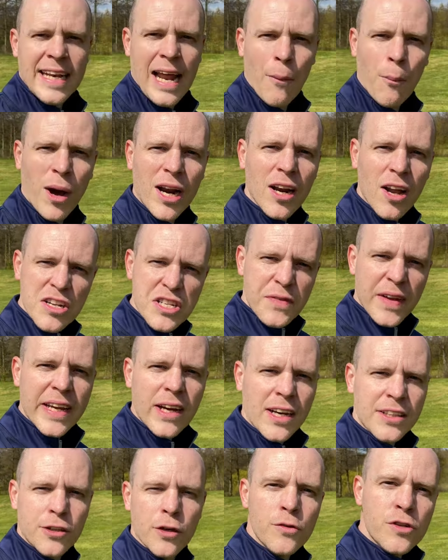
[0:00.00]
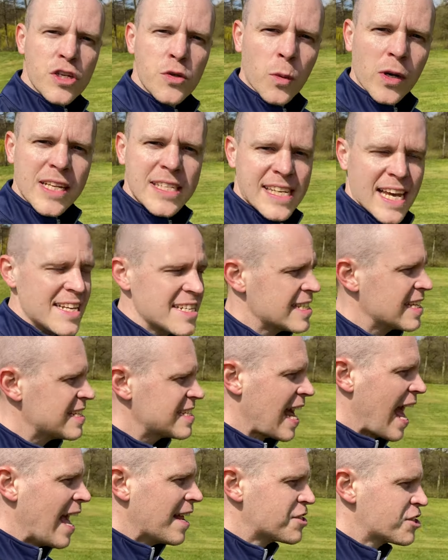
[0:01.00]
Now, one last thing I do just want to test is
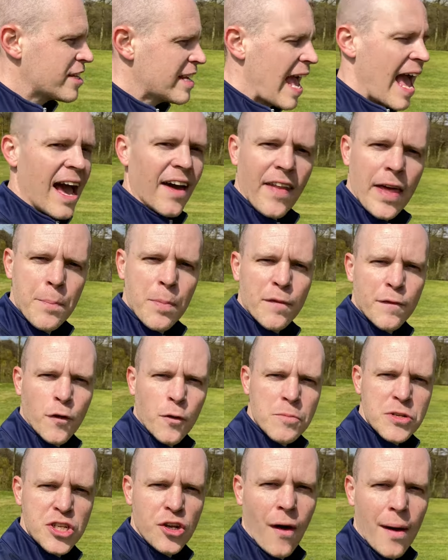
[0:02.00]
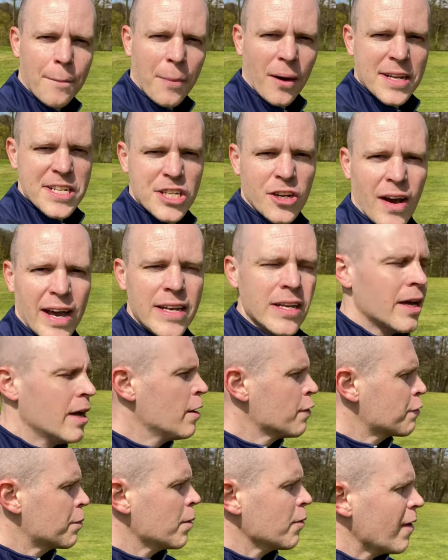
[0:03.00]
actually how they perform side by side
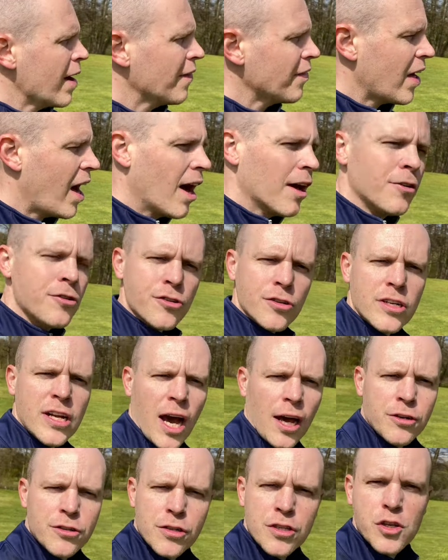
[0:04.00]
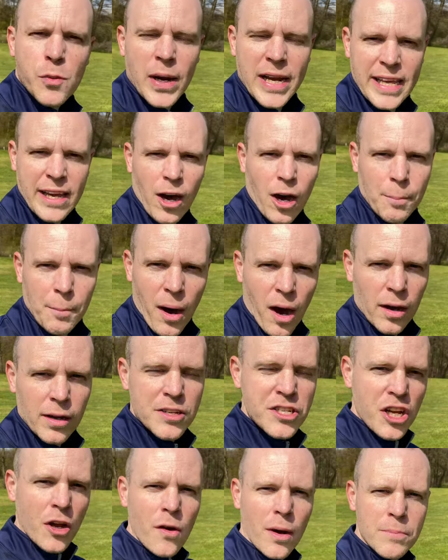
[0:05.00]
from around the 100, 120 yard mark.
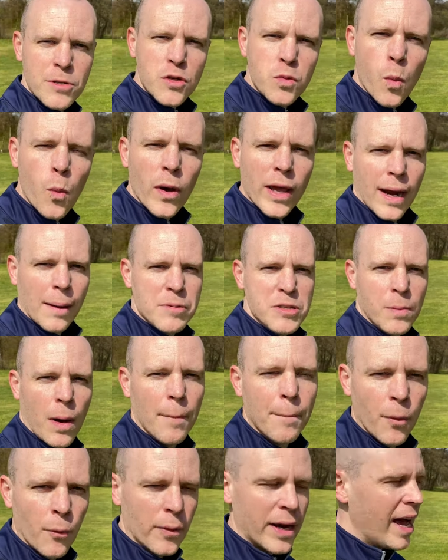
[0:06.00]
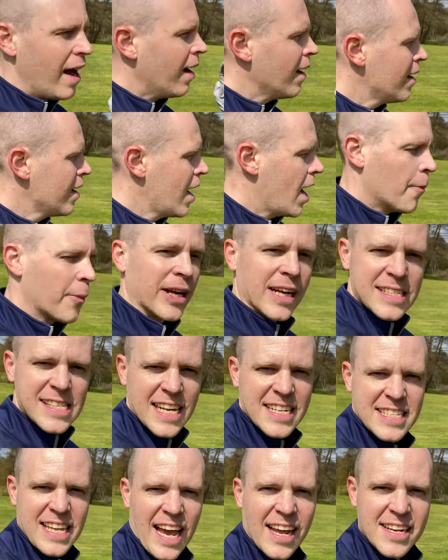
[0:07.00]
So I'm just walking up to my ball now and we're going to
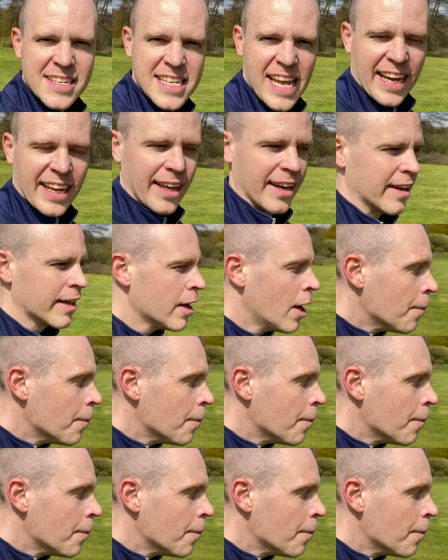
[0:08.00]
test that in a second.